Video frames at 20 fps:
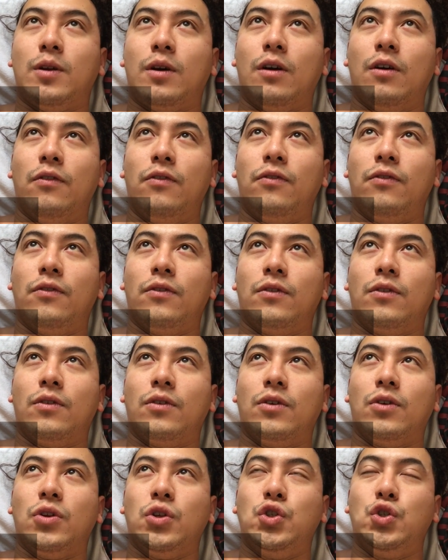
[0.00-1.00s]
of
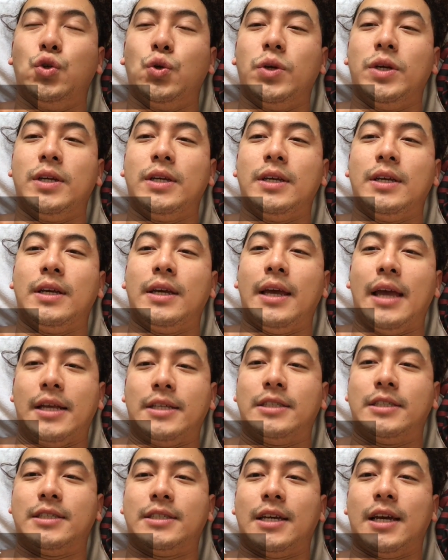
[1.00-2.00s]
doing
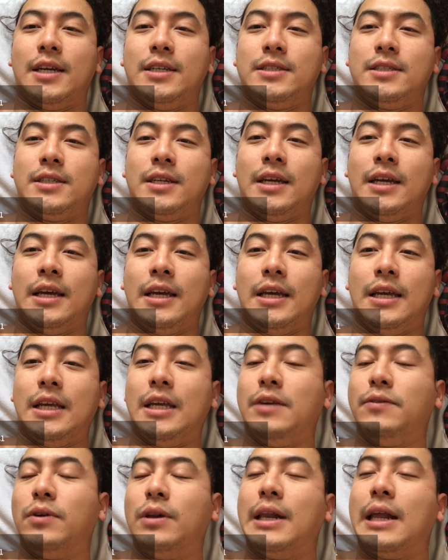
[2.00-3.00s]
exercise.
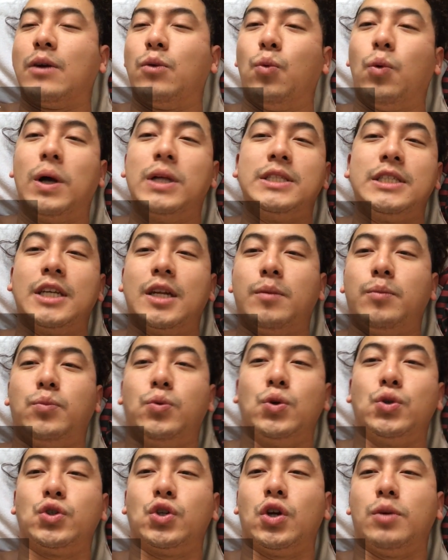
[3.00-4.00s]
Even like one set of
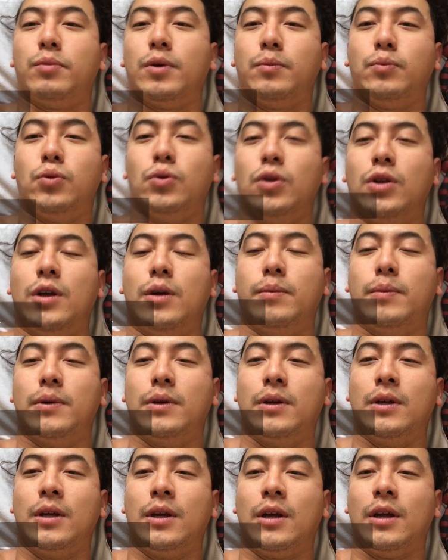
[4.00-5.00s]
push-up or pull-up,
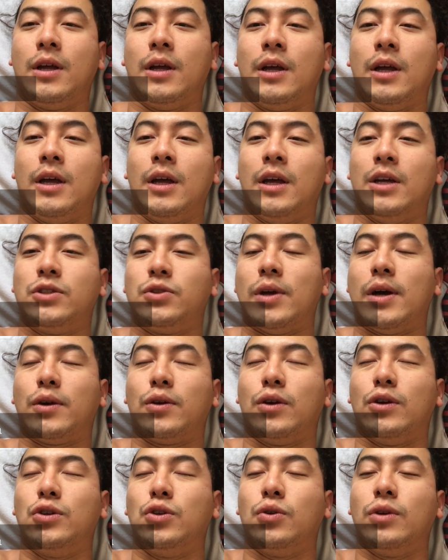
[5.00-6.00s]
so I
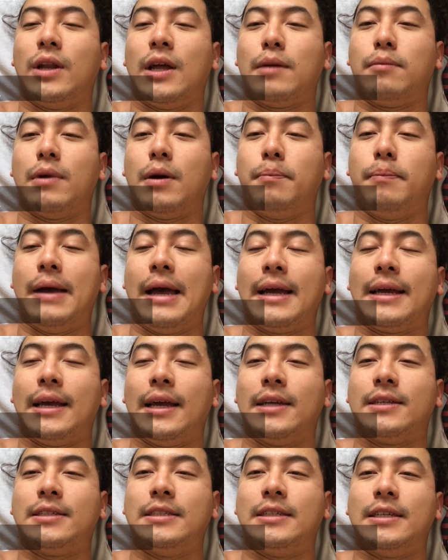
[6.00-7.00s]
couldn't do like my back
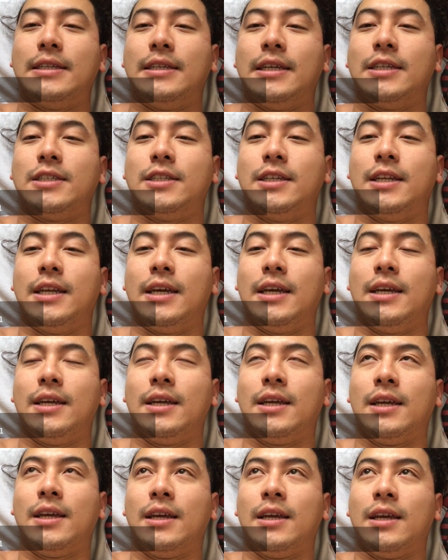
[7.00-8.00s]
exercise yesterday,
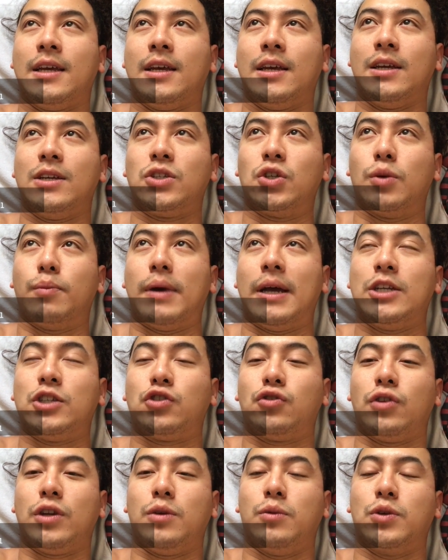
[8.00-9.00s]
so my
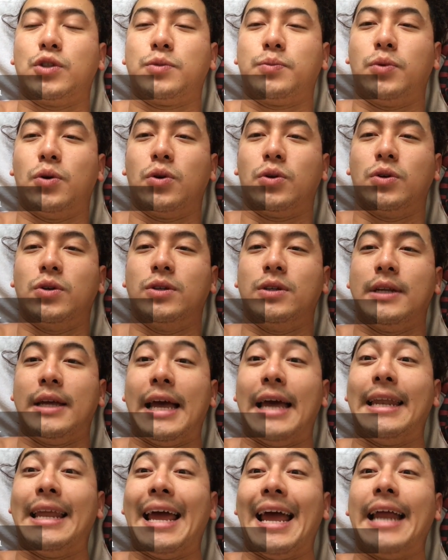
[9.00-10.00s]
streak was broken.
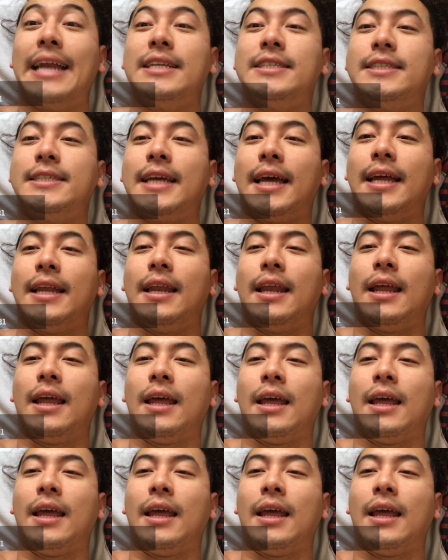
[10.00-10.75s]
And handstand,